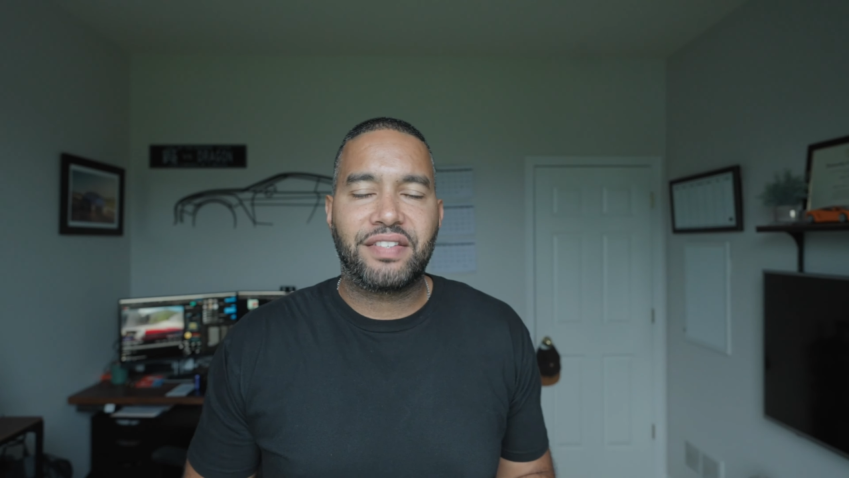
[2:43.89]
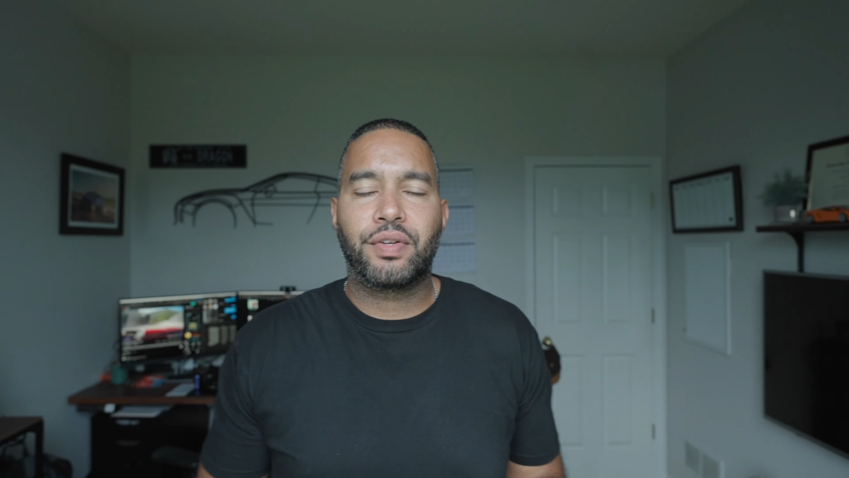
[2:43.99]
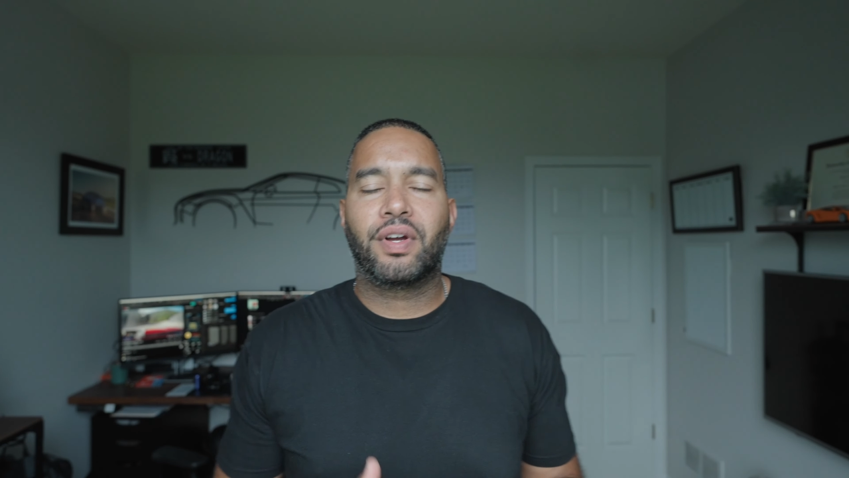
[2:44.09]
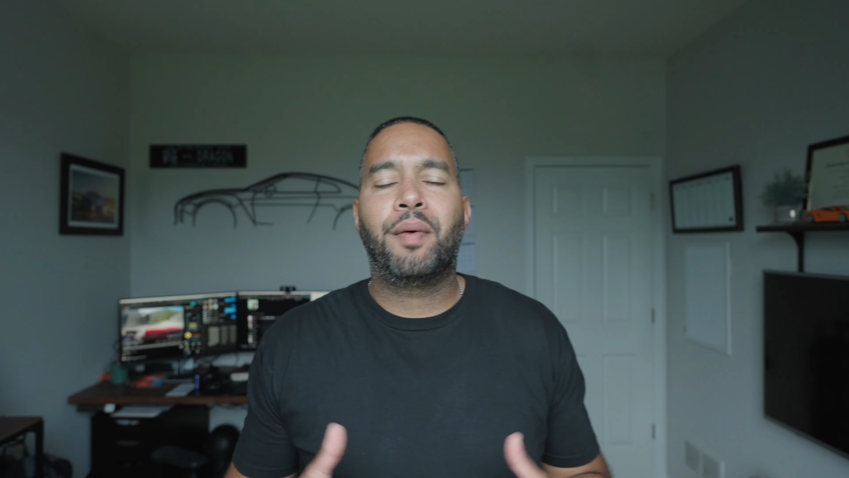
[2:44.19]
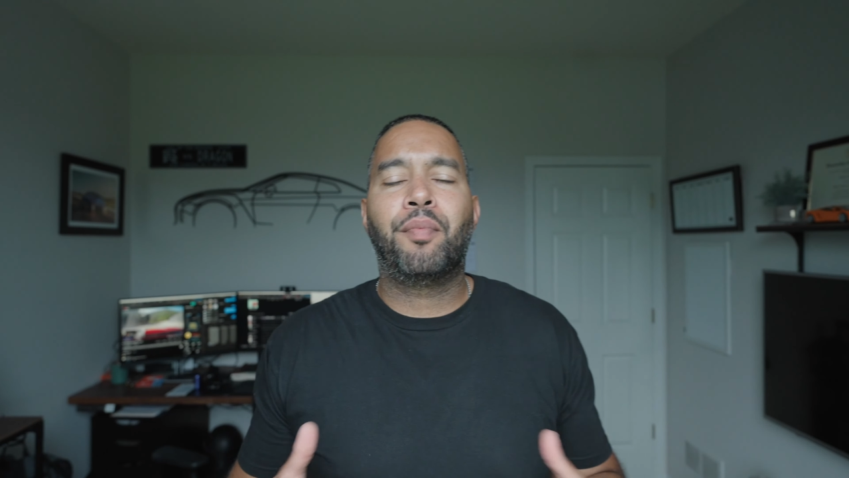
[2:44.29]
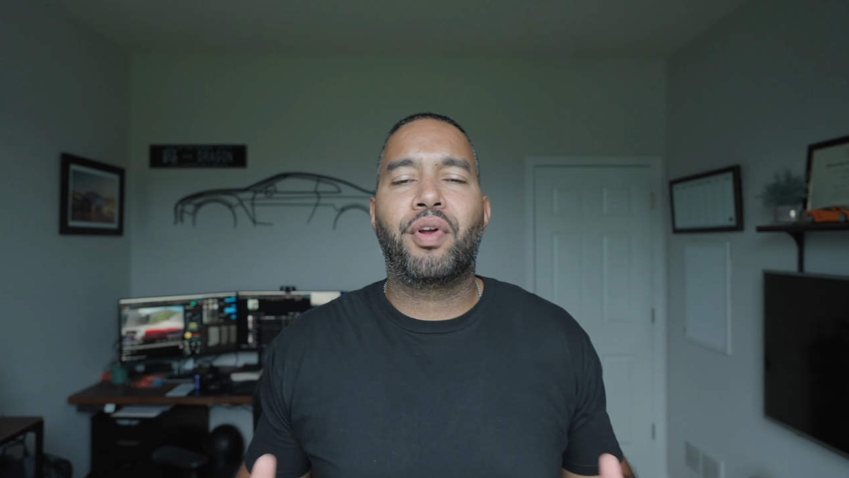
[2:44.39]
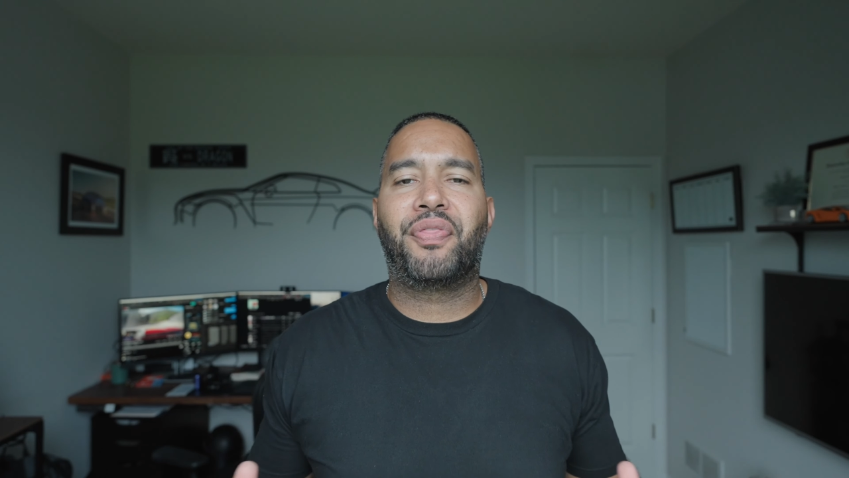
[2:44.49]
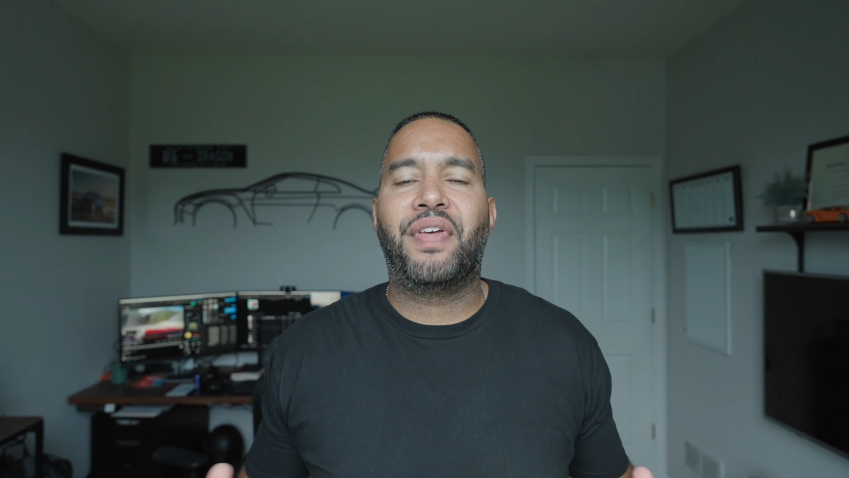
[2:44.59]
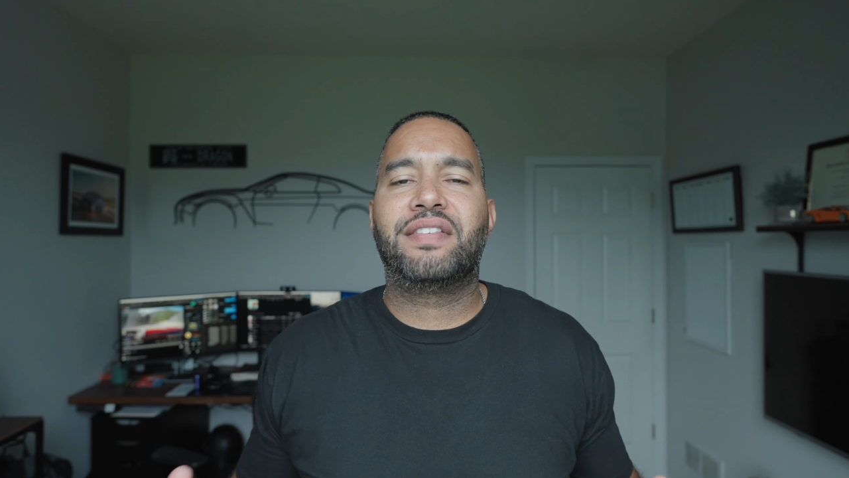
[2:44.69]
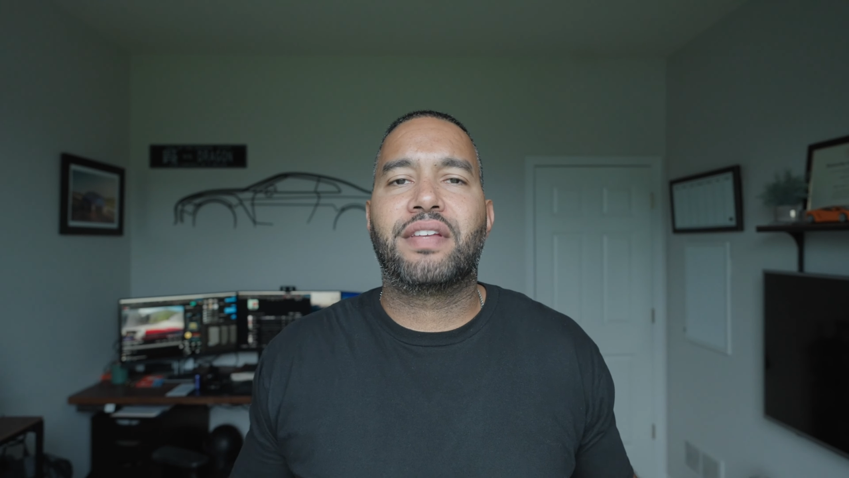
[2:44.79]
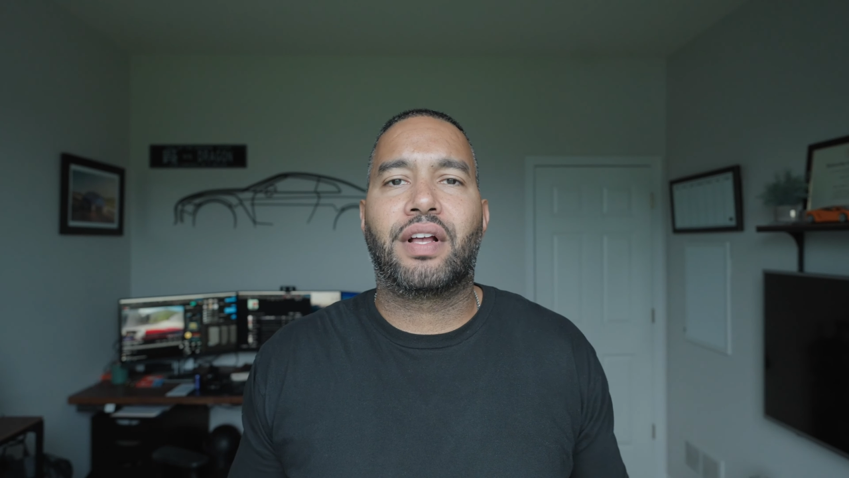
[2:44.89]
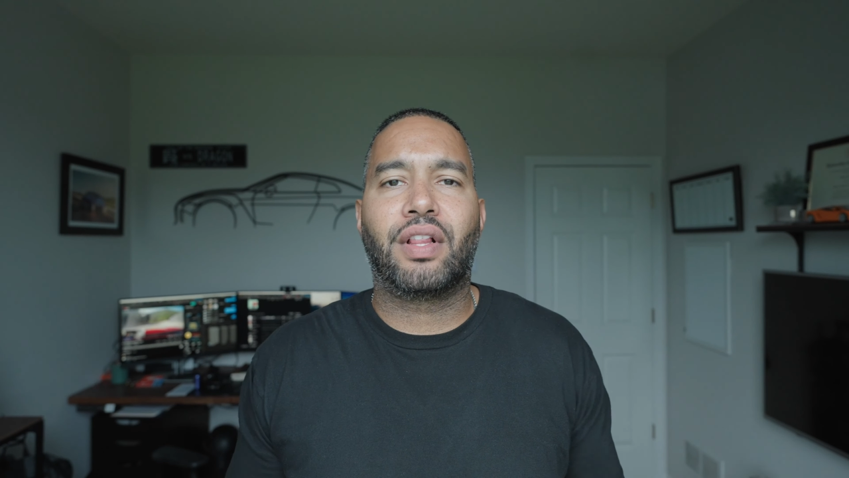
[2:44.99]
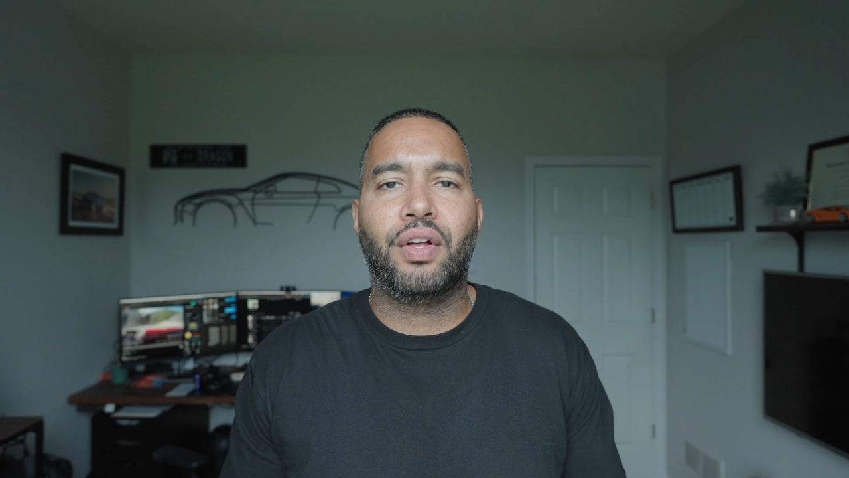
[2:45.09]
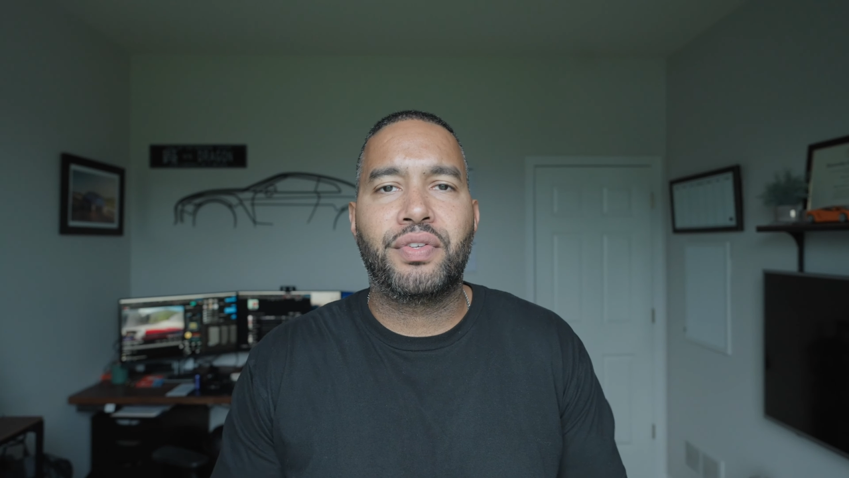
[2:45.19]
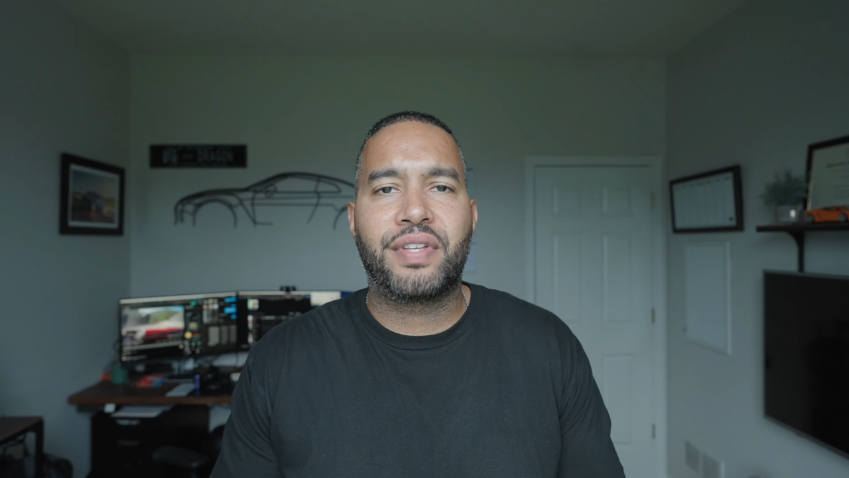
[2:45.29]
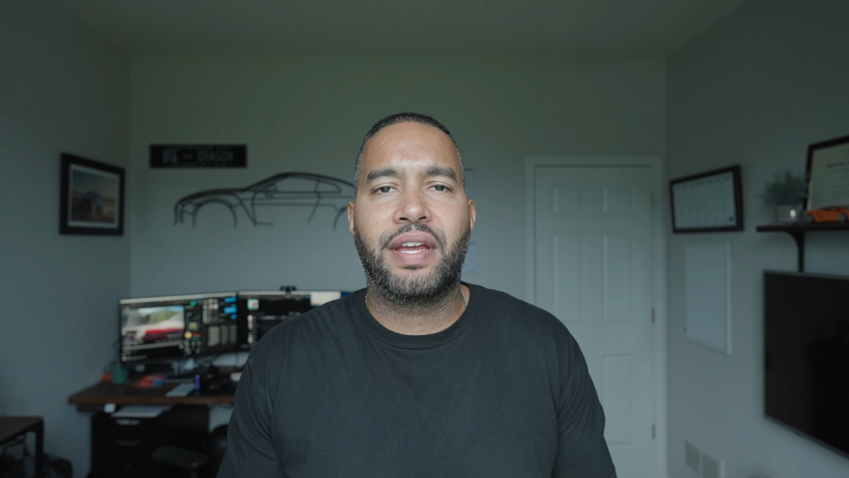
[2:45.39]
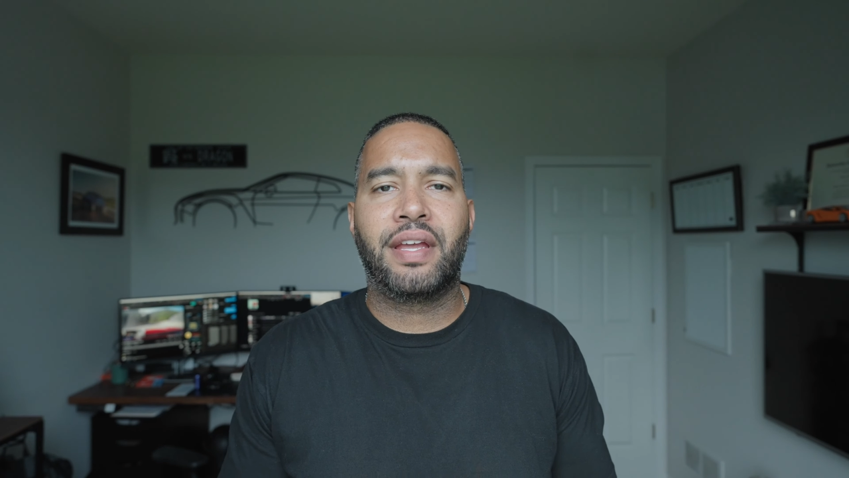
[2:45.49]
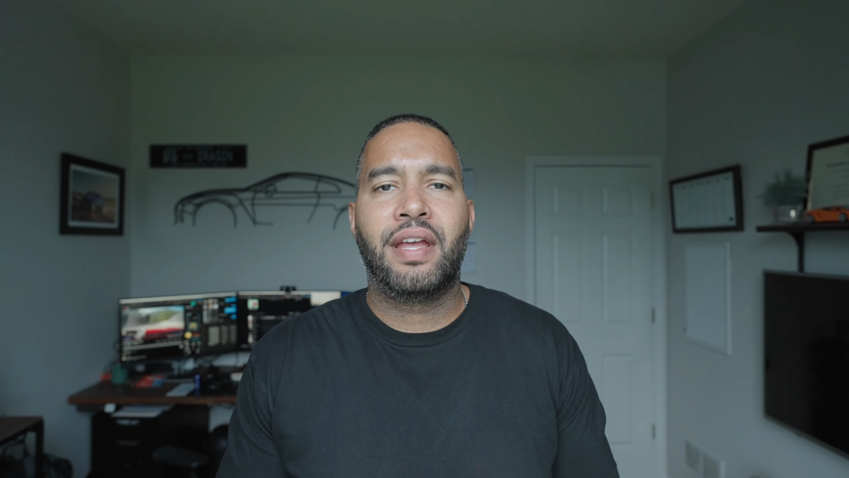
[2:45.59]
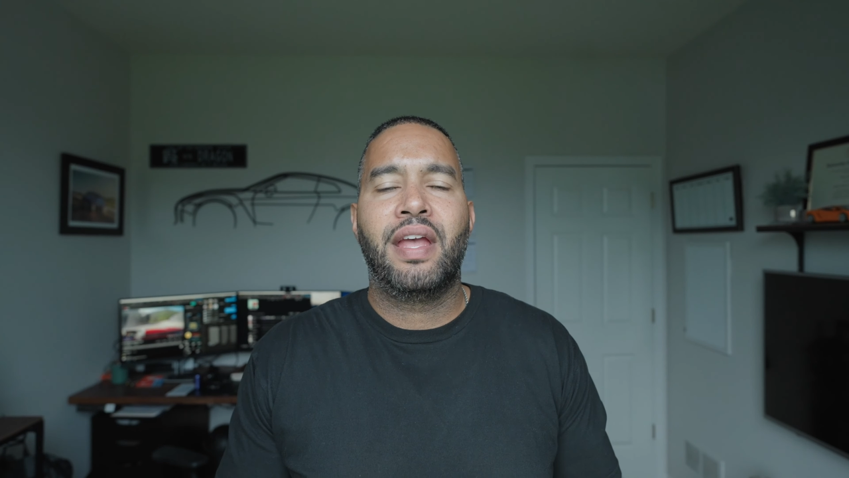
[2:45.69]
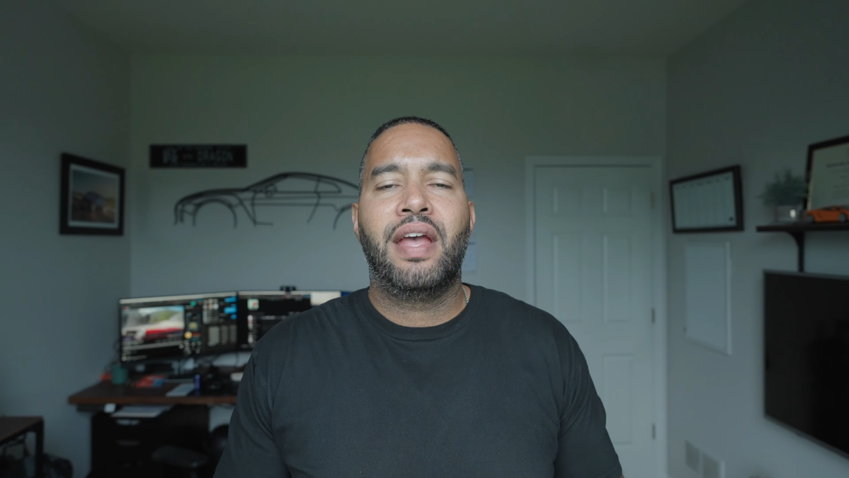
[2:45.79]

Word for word: so a couple more things in closing.